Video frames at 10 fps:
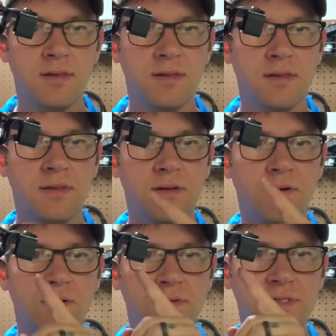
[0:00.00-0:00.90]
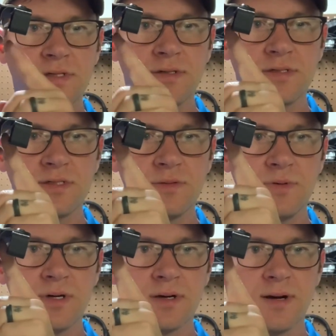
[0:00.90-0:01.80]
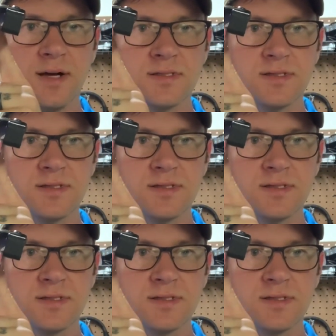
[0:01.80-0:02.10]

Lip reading: the holster super aggressive